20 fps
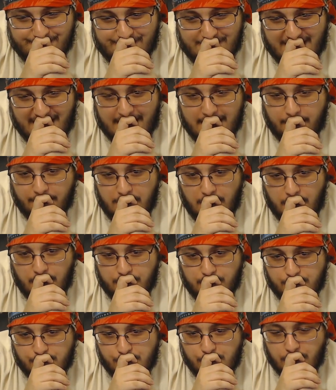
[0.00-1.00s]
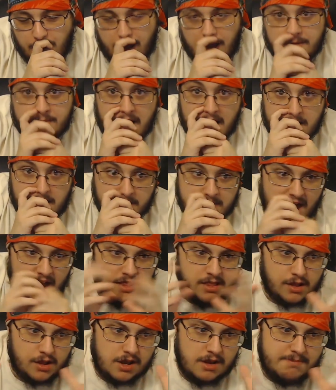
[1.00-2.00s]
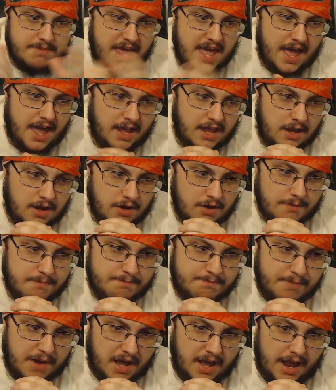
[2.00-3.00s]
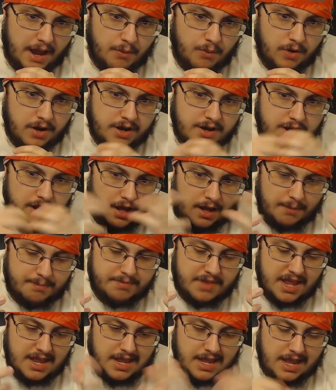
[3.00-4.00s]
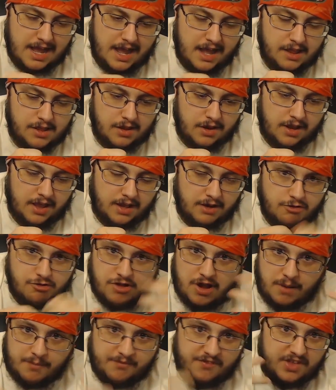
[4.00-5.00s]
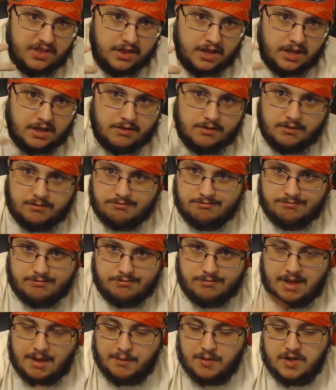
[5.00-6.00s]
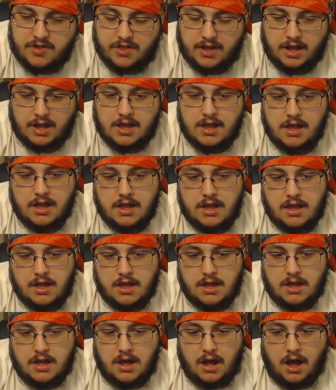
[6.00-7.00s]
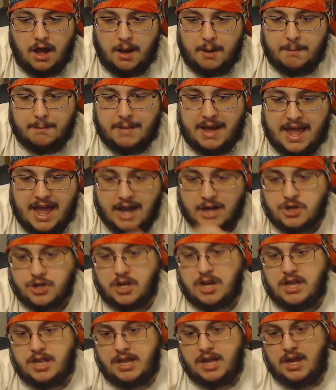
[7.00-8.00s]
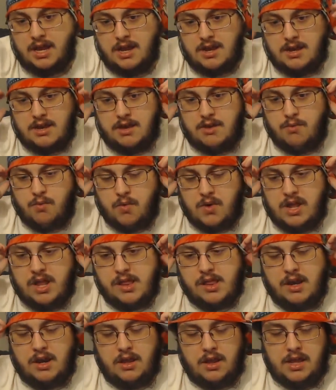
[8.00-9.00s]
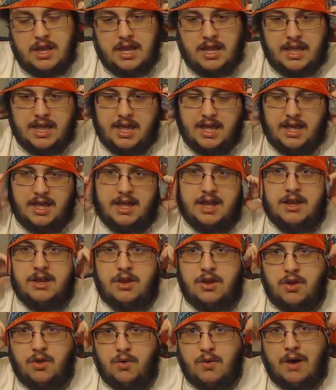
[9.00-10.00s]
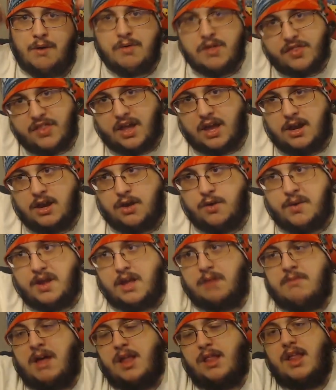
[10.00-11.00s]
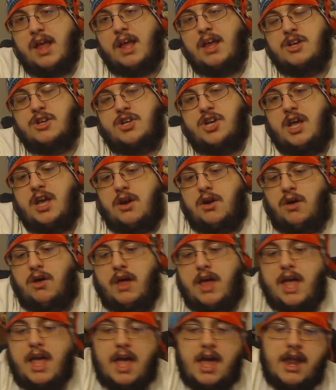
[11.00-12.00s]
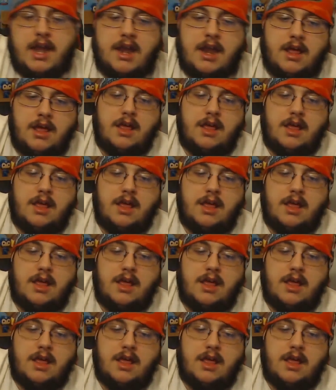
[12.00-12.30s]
I don't know where my mind's going to be at here, but I wanted to update you guys on, like, just how I'm feeling, everything. I actually did recently get into, I was thinking of doing it my second channel and